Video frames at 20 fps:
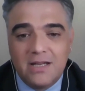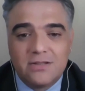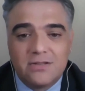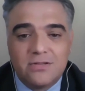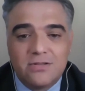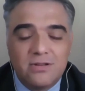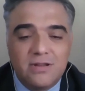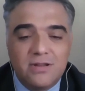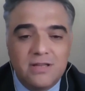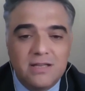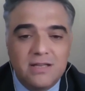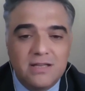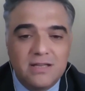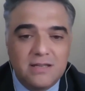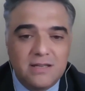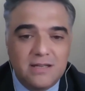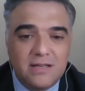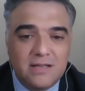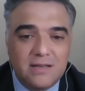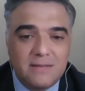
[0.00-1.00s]
to
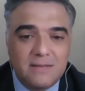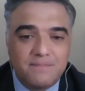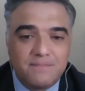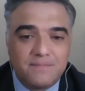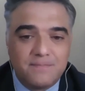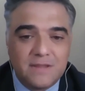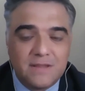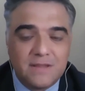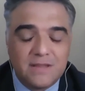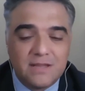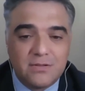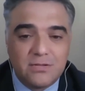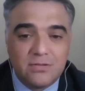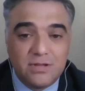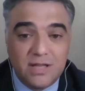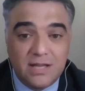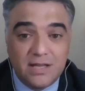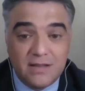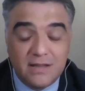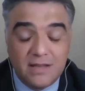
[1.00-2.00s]

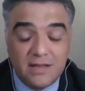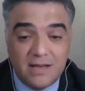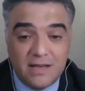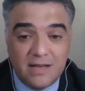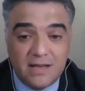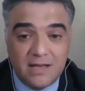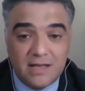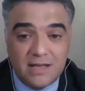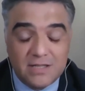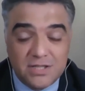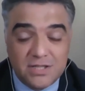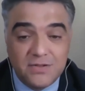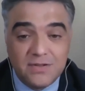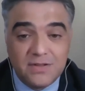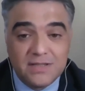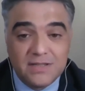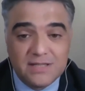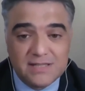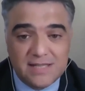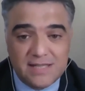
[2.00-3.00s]
their
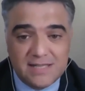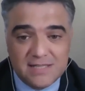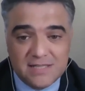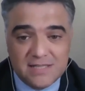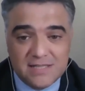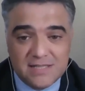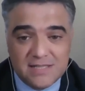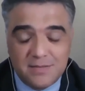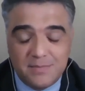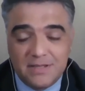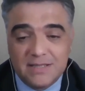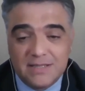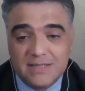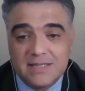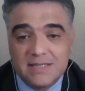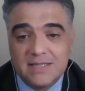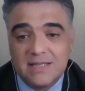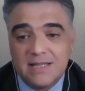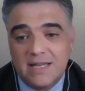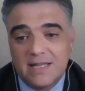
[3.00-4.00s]
arterial
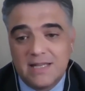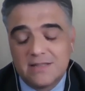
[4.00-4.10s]
distensibility and